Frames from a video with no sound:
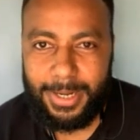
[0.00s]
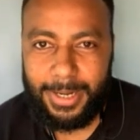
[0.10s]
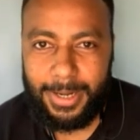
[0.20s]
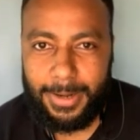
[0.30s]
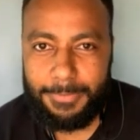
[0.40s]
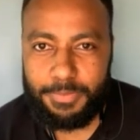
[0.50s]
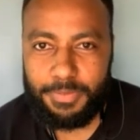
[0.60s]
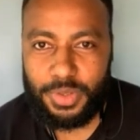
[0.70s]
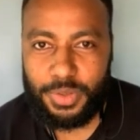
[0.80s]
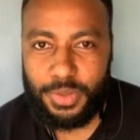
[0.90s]
Um,
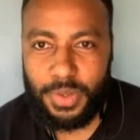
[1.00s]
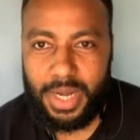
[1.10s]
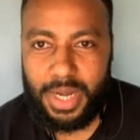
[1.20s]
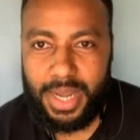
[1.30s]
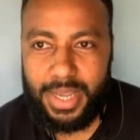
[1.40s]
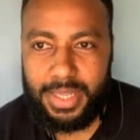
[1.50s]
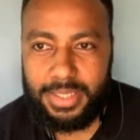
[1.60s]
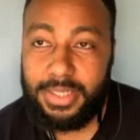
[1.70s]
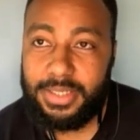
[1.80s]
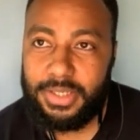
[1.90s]
so I
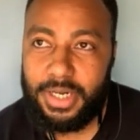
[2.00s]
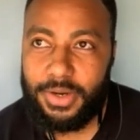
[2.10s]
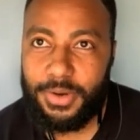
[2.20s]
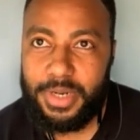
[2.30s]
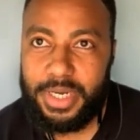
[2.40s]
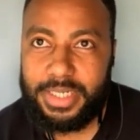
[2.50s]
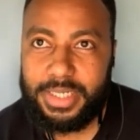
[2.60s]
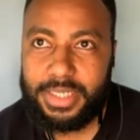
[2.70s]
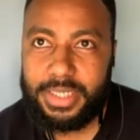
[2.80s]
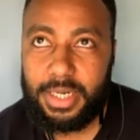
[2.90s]
didn't really
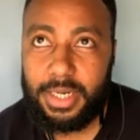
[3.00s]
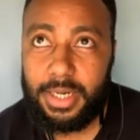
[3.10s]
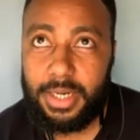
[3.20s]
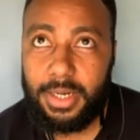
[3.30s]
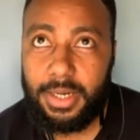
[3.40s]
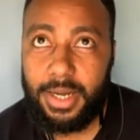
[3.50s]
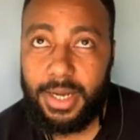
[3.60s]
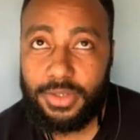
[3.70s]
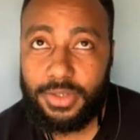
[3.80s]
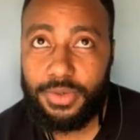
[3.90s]
complete uh,
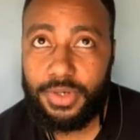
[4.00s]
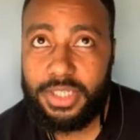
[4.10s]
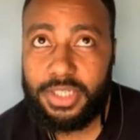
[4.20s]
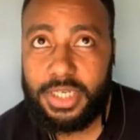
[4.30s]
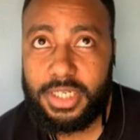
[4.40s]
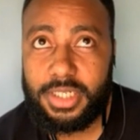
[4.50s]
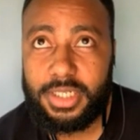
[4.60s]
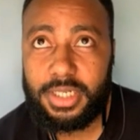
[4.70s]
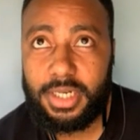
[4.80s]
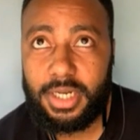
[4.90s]
high school
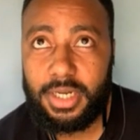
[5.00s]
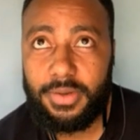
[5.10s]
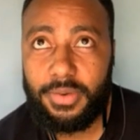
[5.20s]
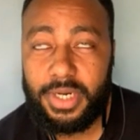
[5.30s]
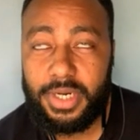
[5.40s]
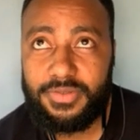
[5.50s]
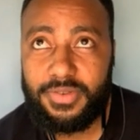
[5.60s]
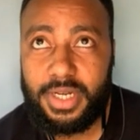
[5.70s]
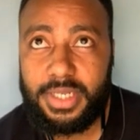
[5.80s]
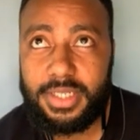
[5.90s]
education. Uh, went as
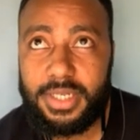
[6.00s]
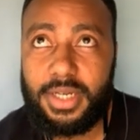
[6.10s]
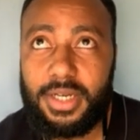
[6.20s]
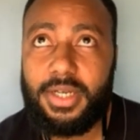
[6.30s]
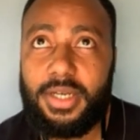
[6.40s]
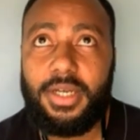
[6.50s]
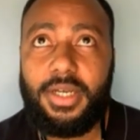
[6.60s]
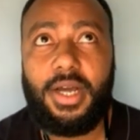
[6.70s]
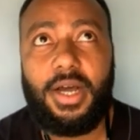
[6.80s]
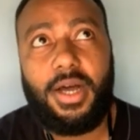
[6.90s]
far as uh,
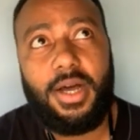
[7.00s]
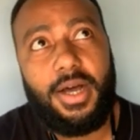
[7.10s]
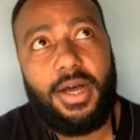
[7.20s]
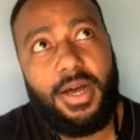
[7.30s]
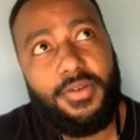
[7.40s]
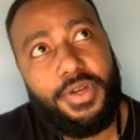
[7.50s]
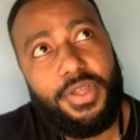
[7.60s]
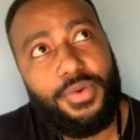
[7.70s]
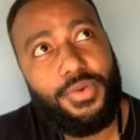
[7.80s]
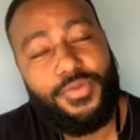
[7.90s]
uh halfway
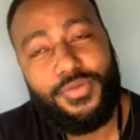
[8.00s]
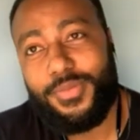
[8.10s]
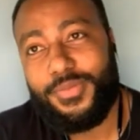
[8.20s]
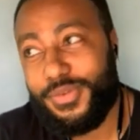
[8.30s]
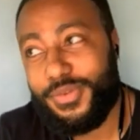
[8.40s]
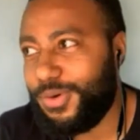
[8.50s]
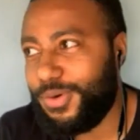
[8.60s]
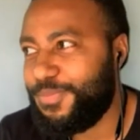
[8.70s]
through Form 4.